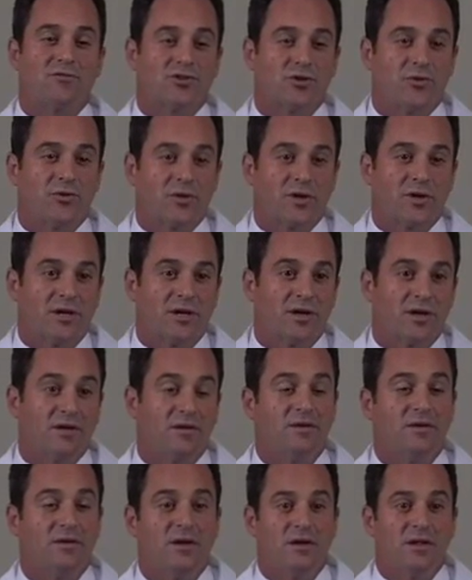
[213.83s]
showing
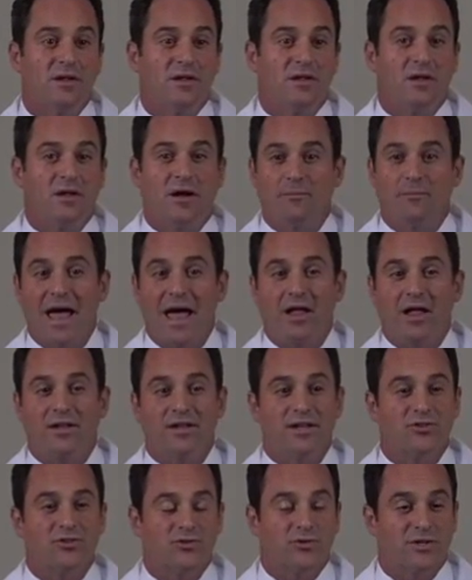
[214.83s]
a
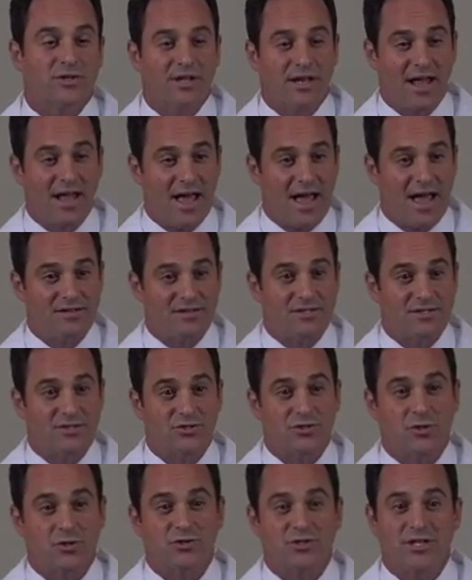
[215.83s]
mallet injury that has an
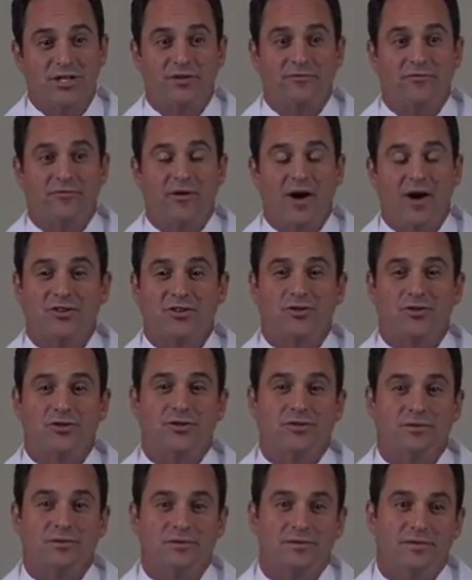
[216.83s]
associated
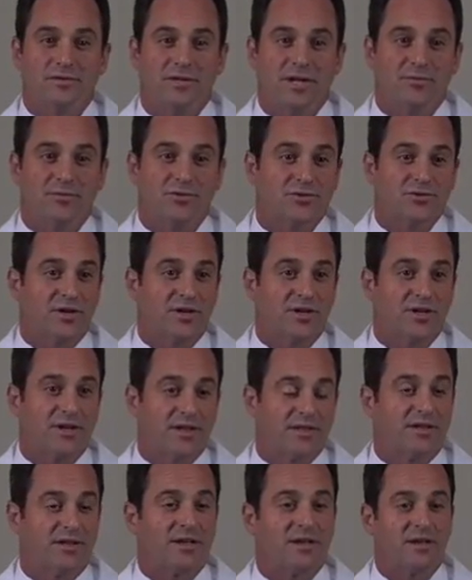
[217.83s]
fracture demonstrated
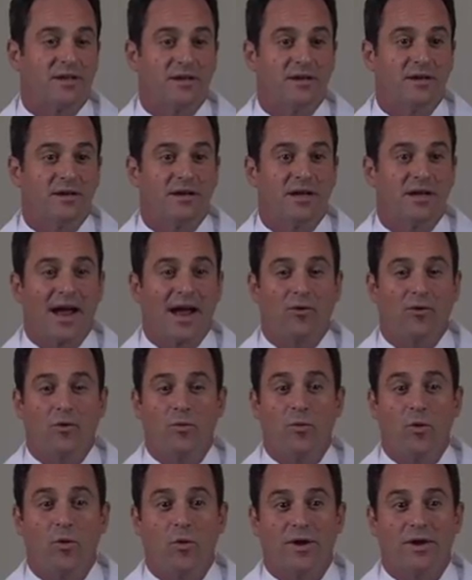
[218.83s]
at the arrow
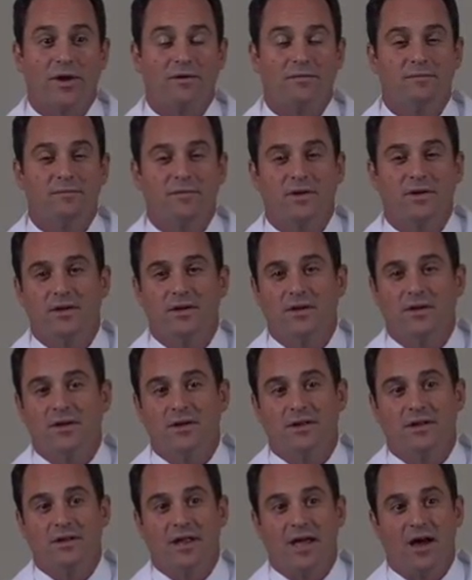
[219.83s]
point.
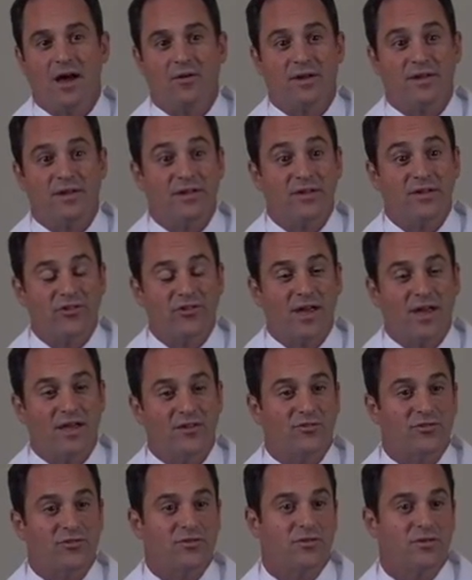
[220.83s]
Now, in this
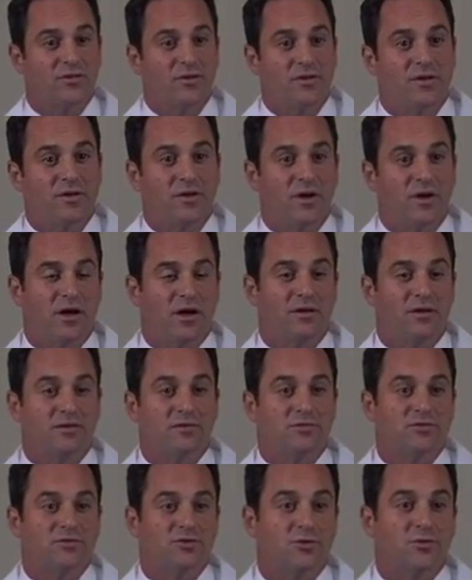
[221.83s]
case,
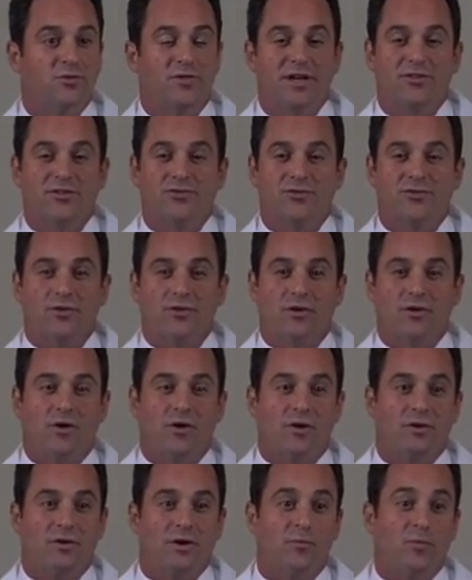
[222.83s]
two things
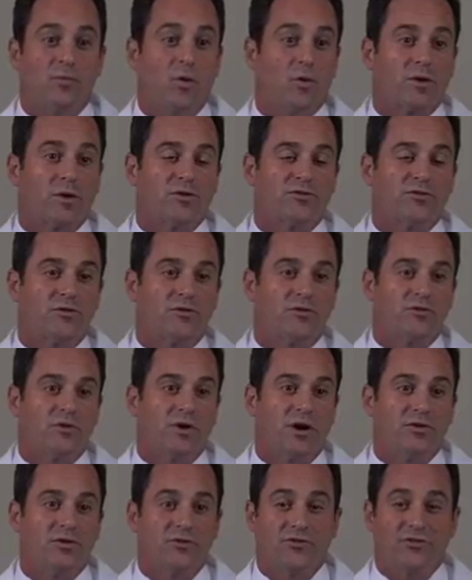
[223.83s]
are important to
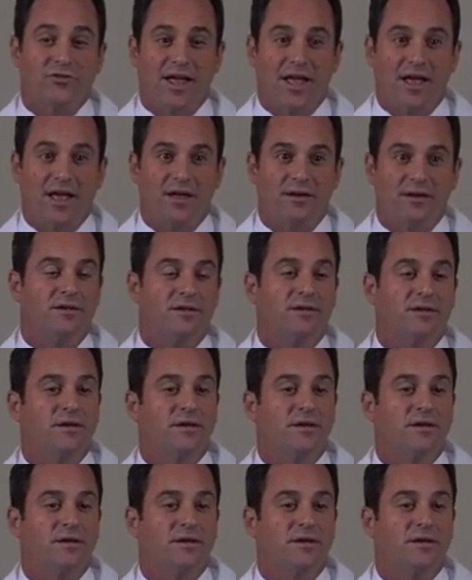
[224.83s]
understand.